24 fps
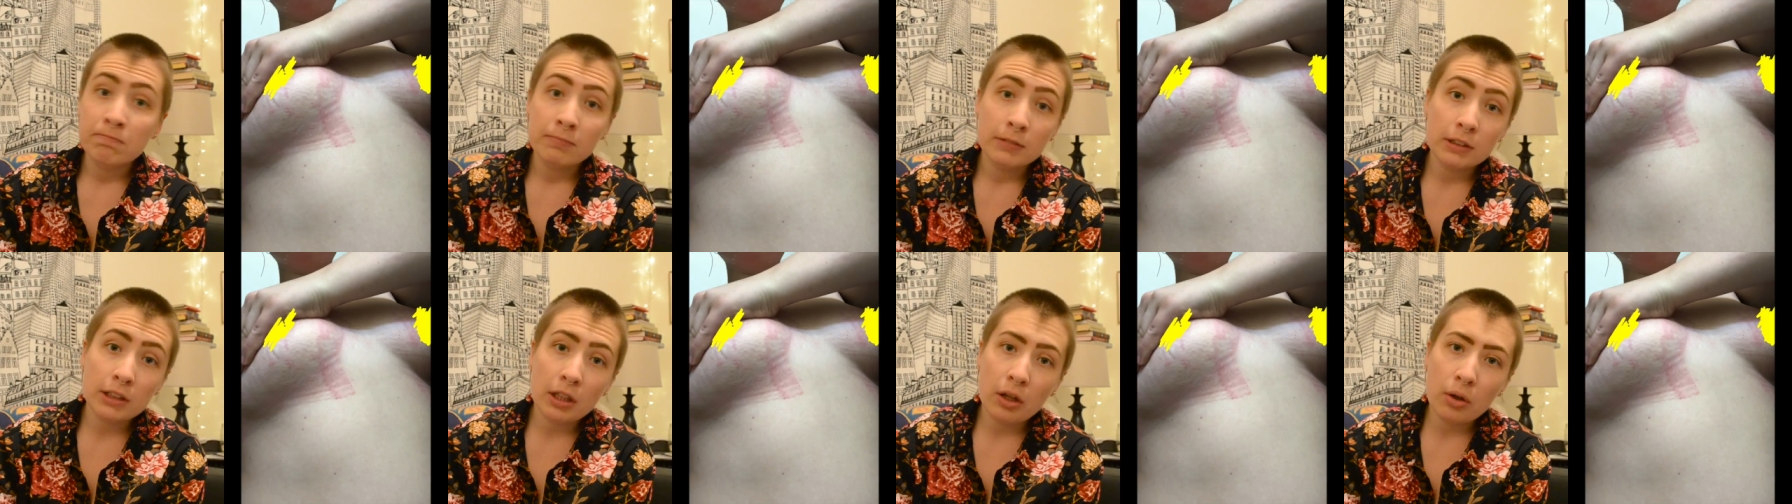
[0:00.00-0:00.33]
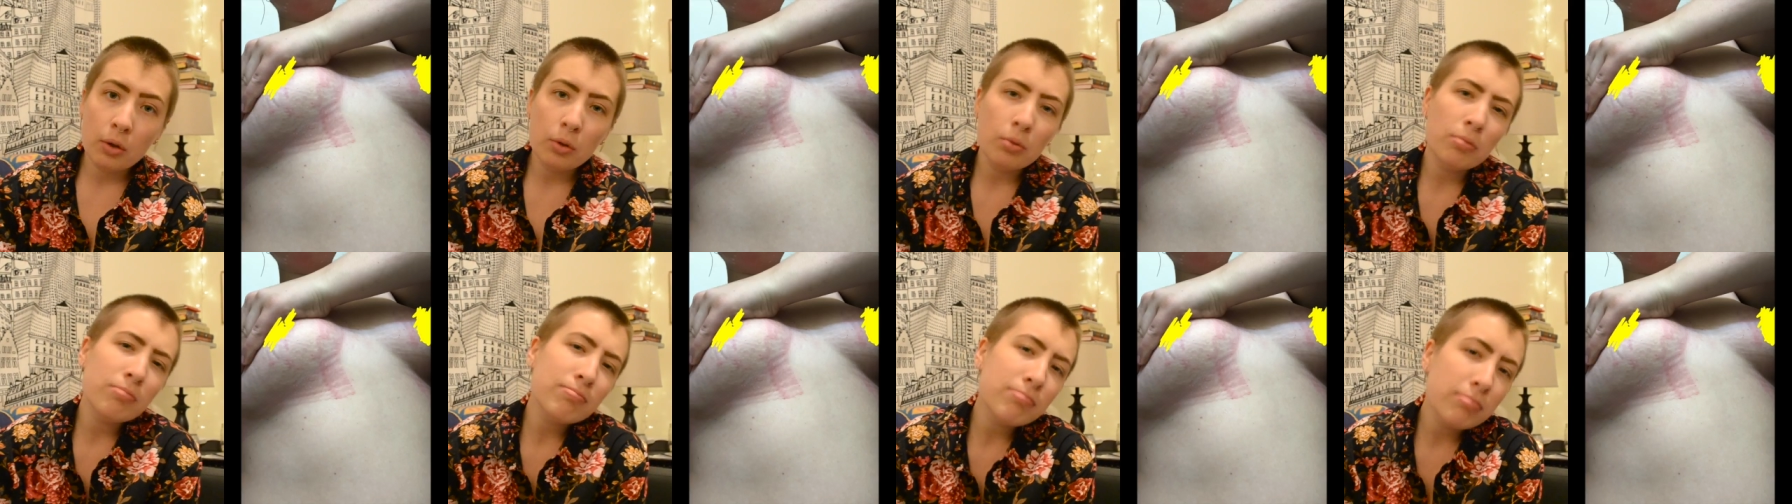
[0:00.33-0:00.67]
So,
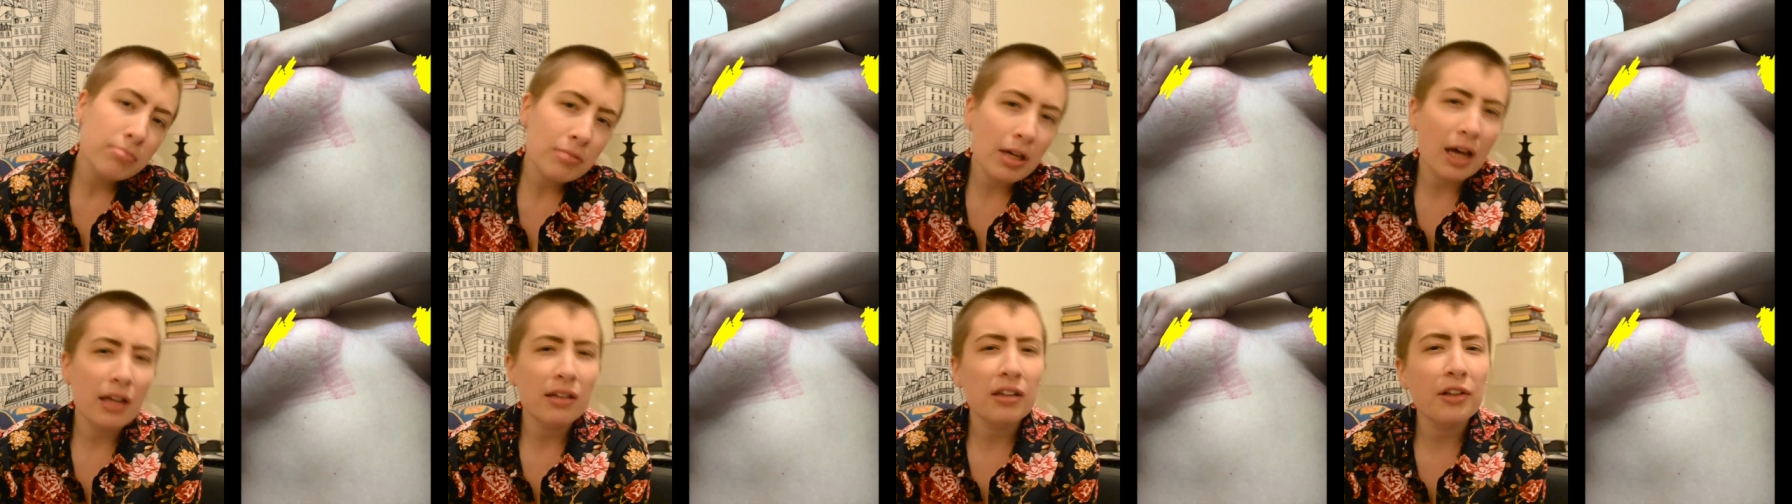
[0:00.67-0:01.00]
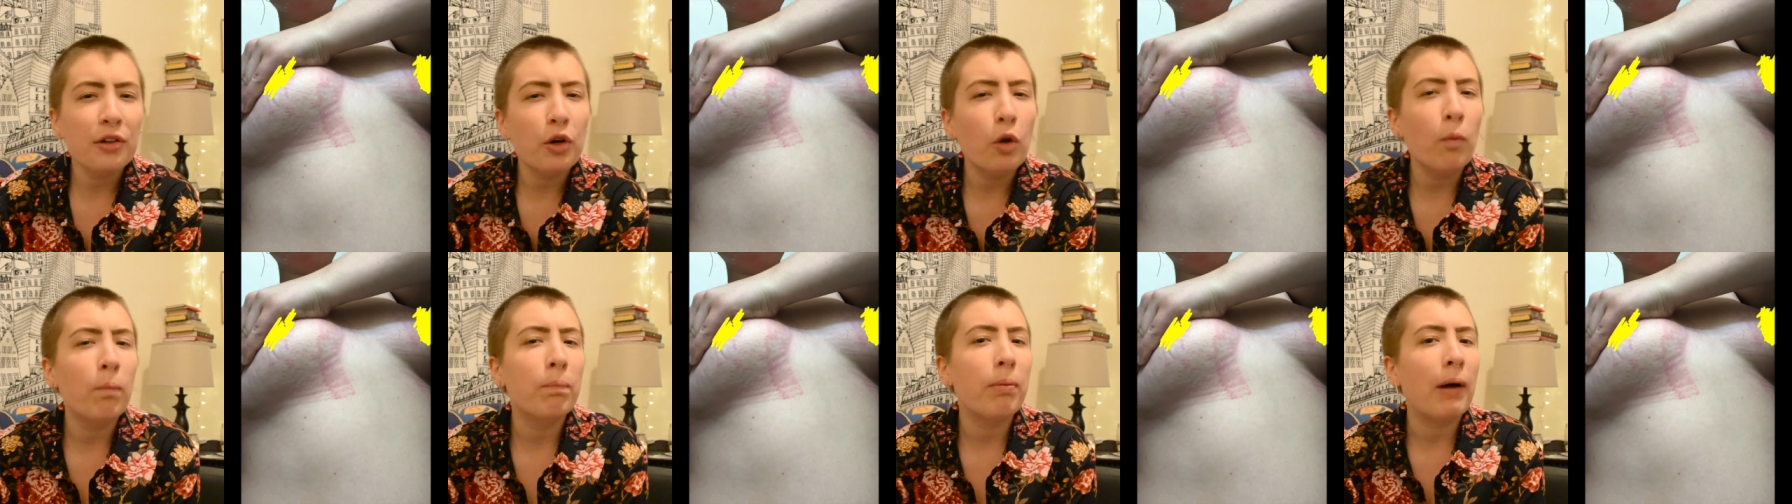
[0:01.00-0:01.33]
a
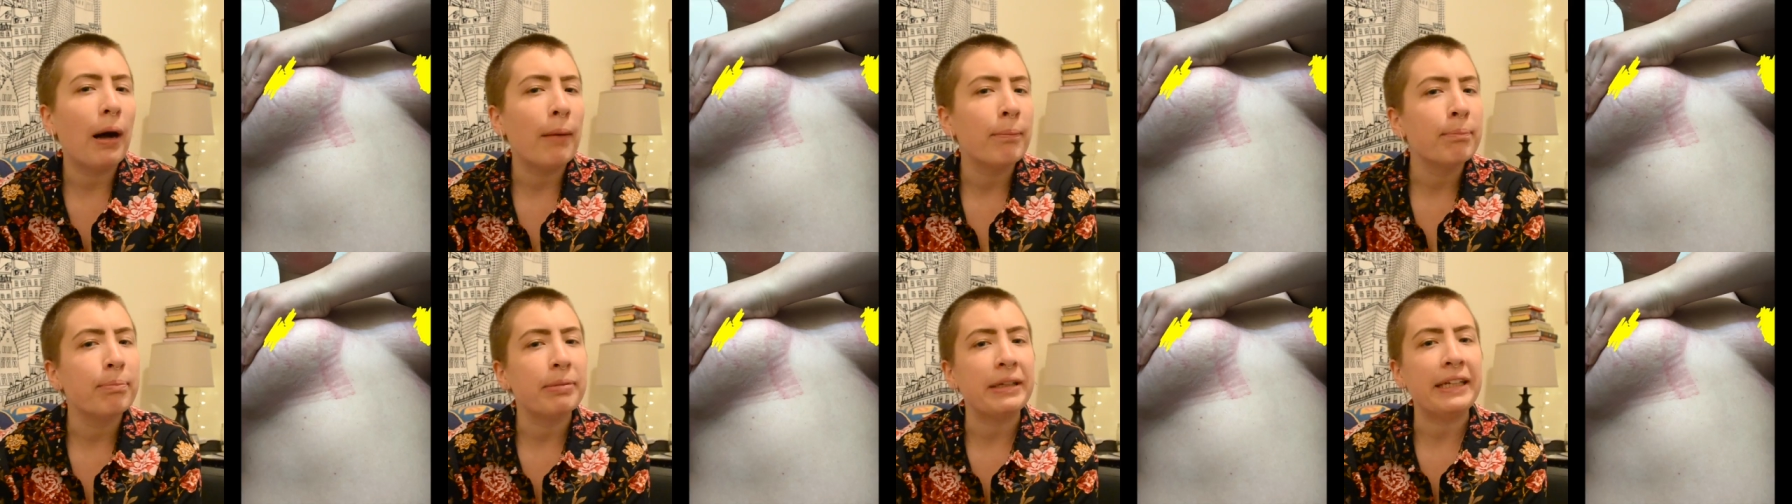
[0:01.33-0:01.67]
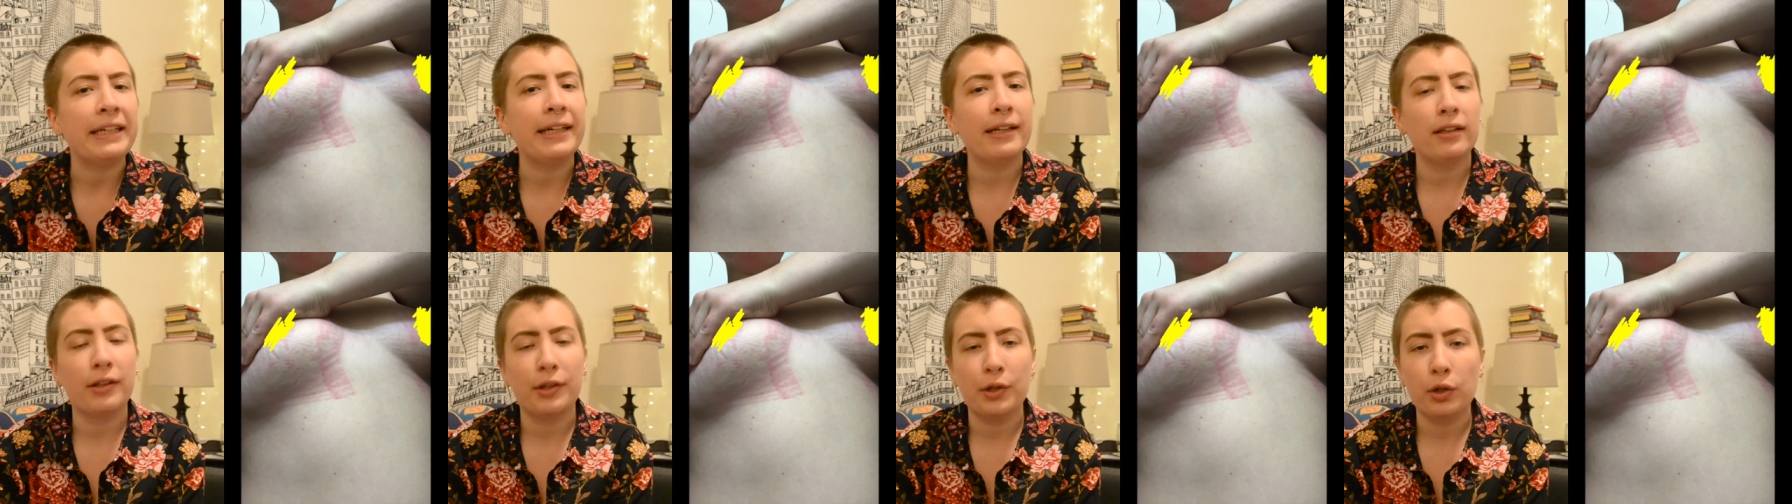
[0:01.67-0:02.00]
little
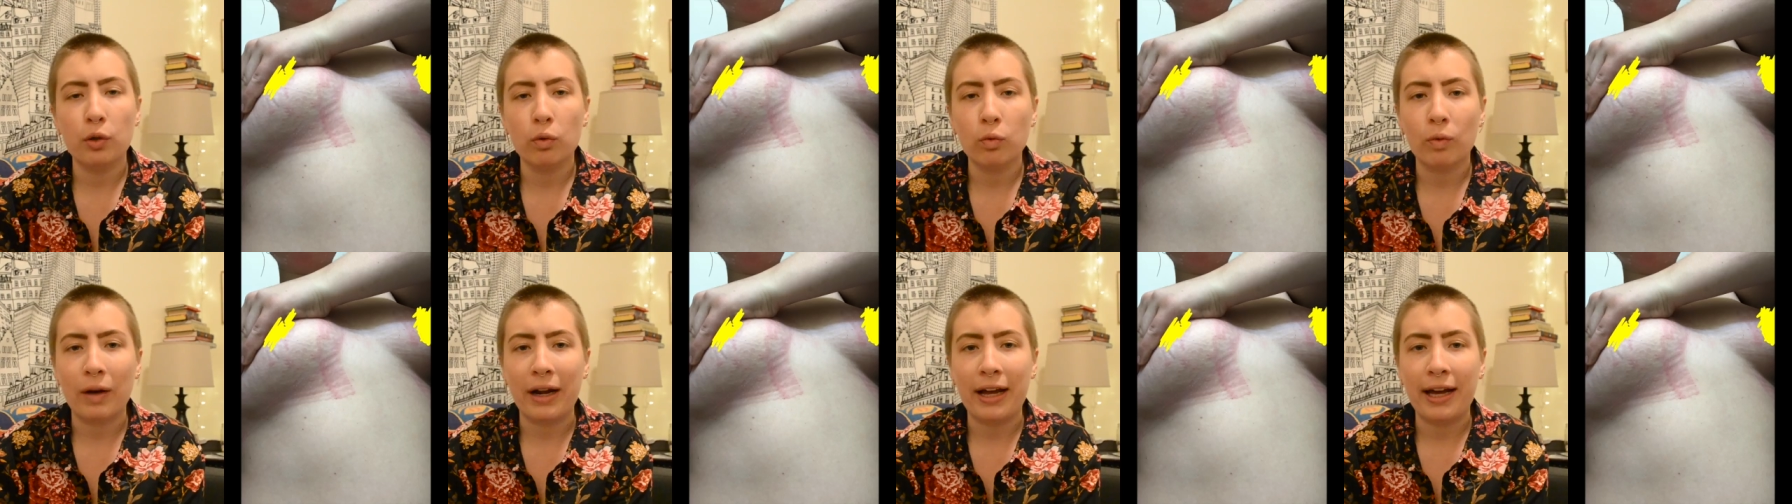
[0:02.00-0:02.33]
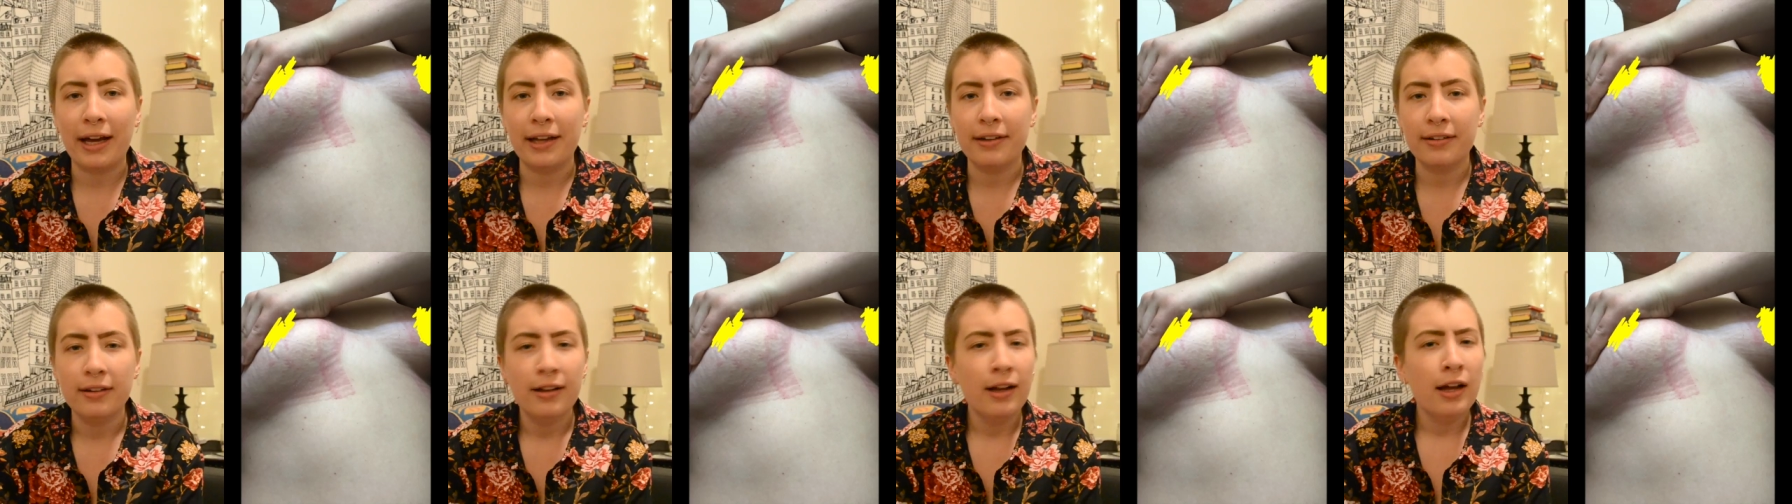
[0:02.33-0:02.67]
bumpy, a little
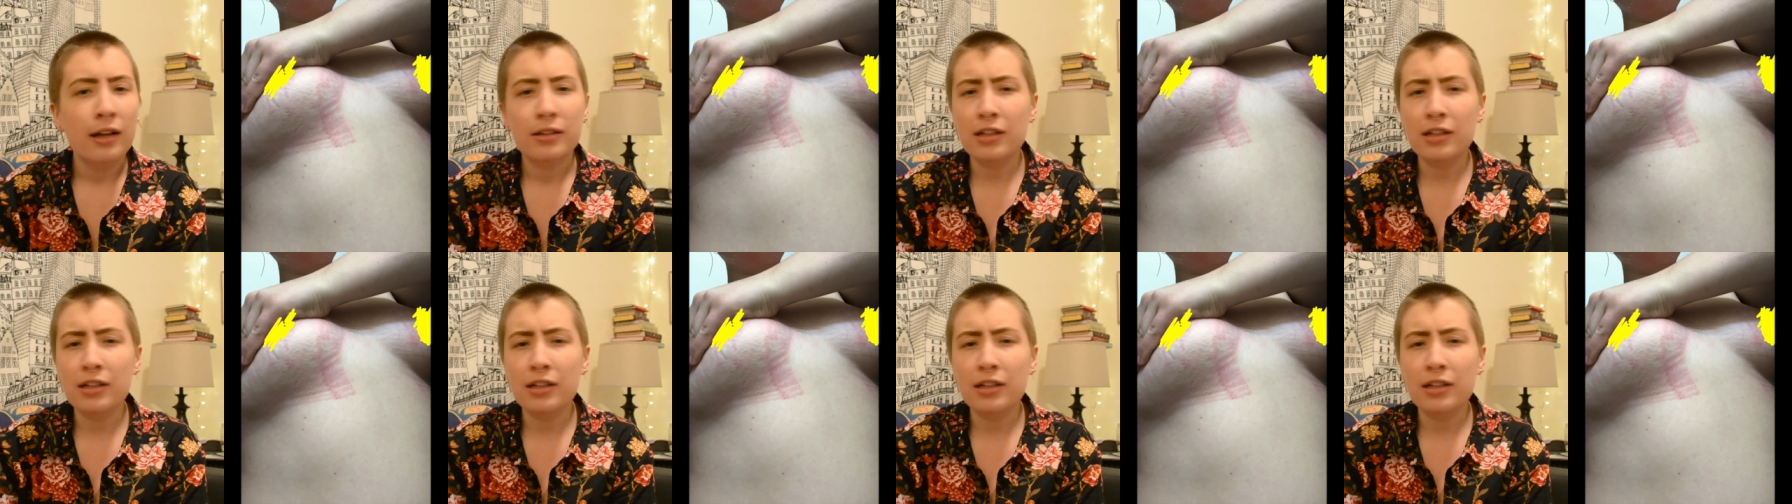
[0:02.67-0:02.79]
red.